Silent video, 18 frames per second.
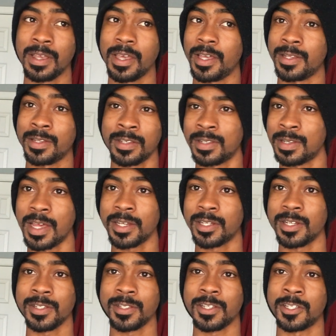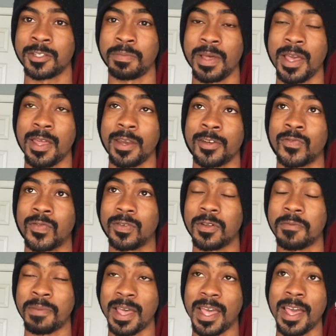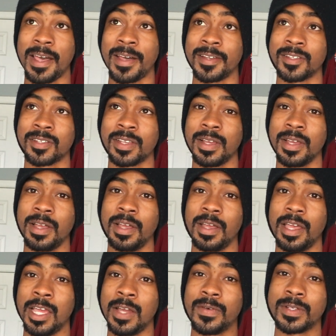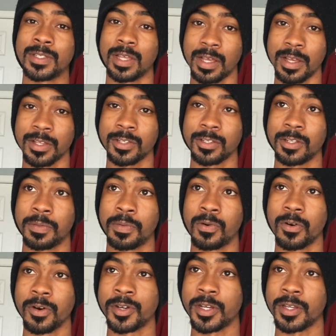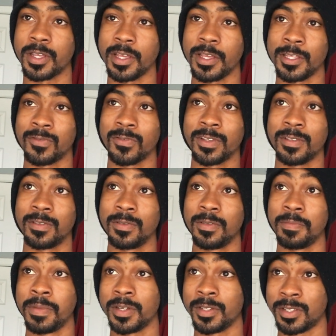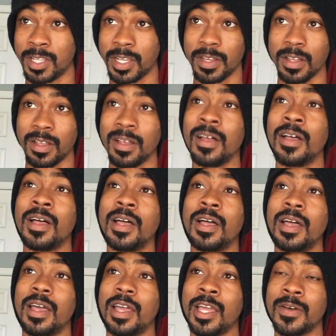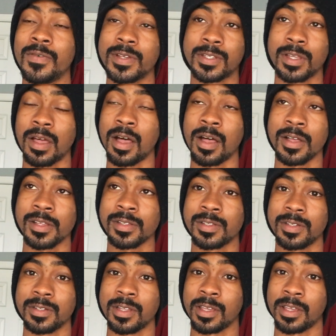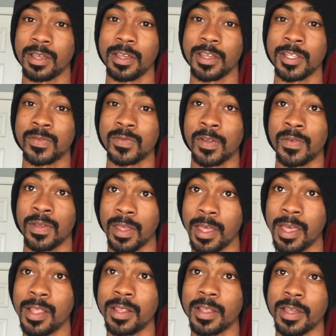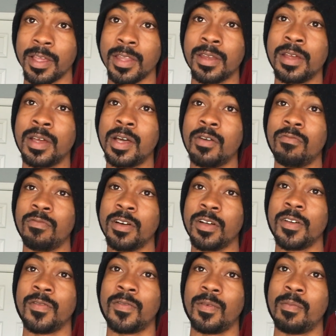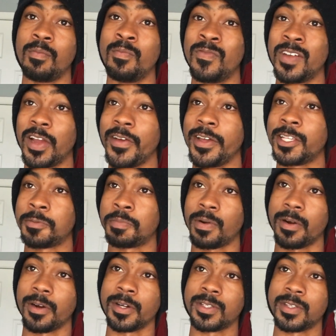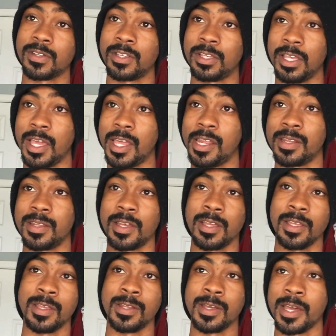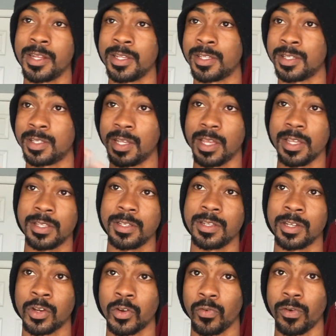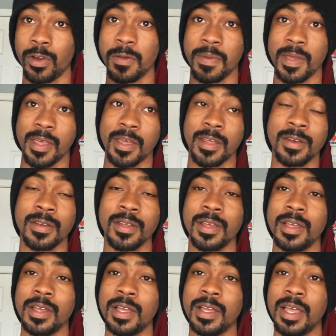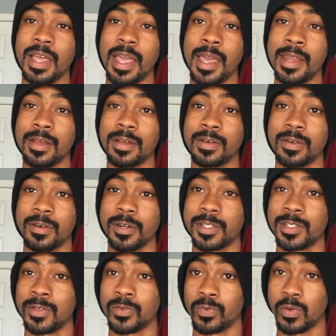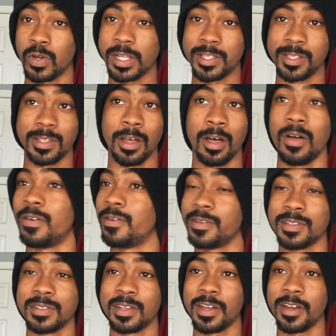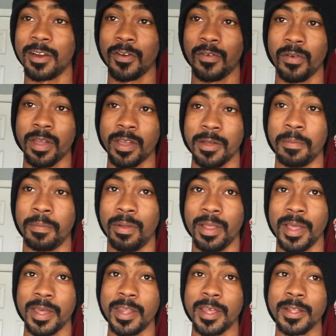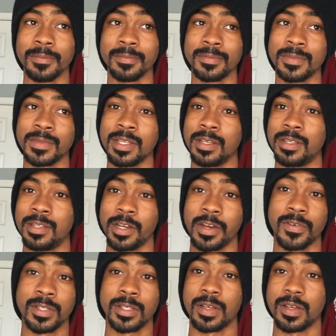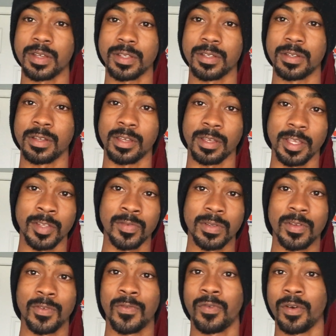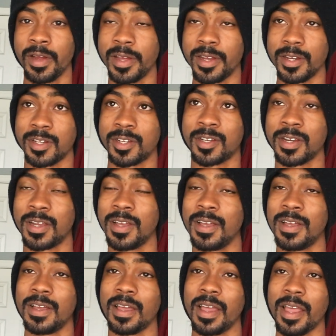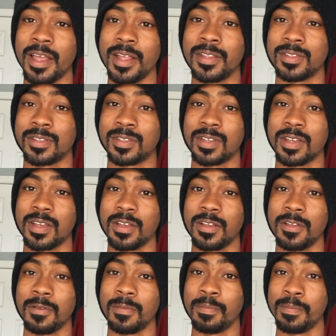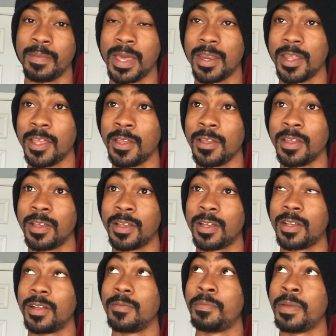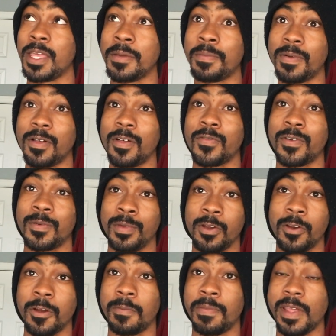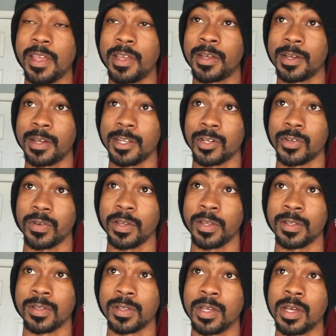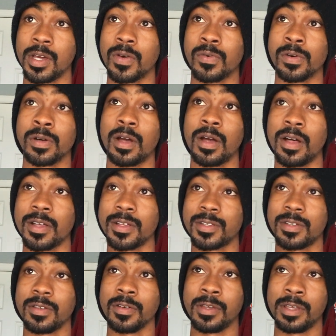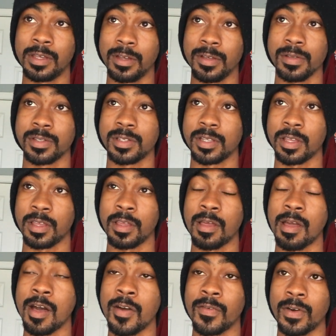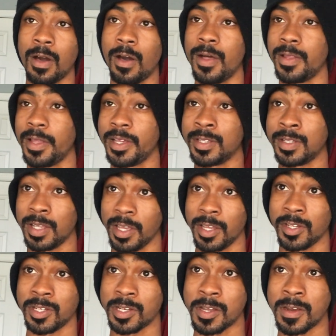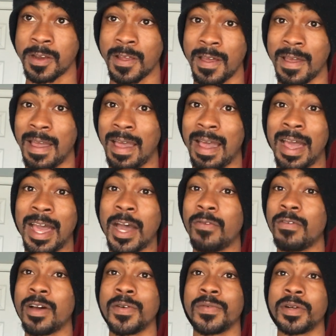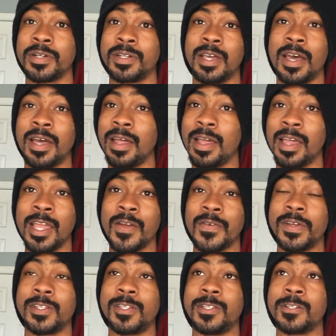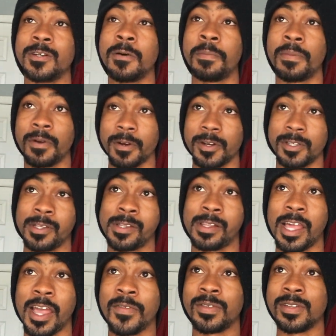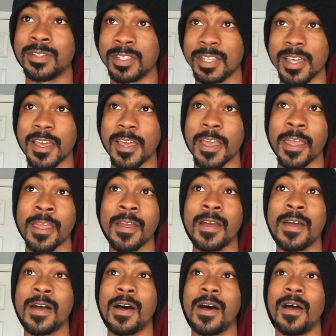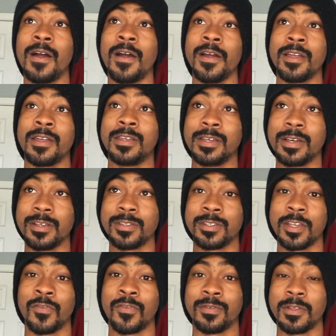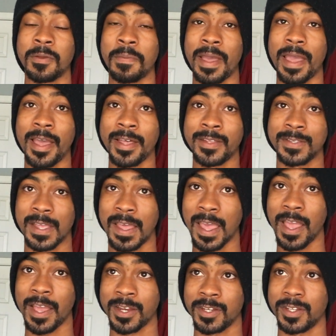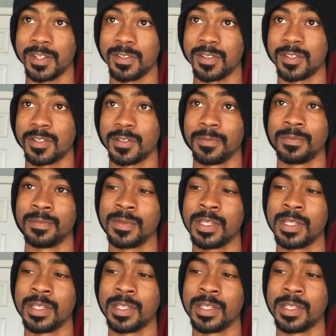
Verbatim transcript: And it's not just the Spaniards from the past. It was also the Portuguese with Brazil it was also the case with England, with various parts of Canada, United States, and the Caribbean, and of course the rest of the whole entire freaking planet. There was also the case with the French. And so many people from European countries were also guilty of colonization. However, not every single person alive today are guilty from the past actions.